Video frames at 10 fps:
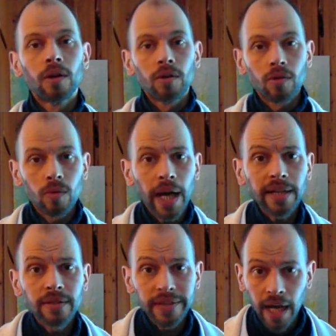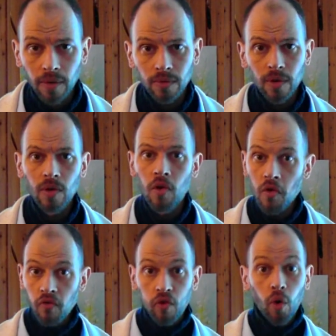write down
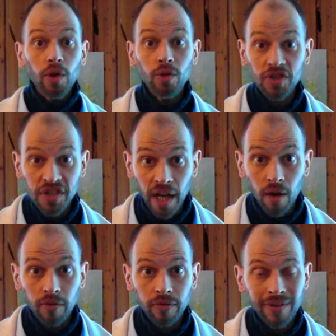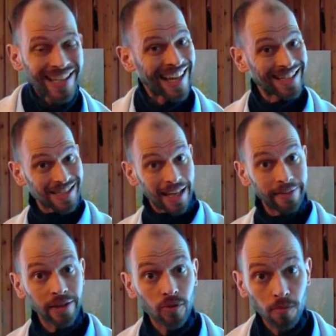for yourself and send
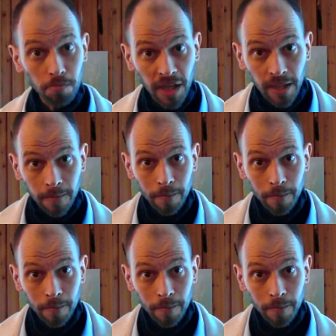it to me.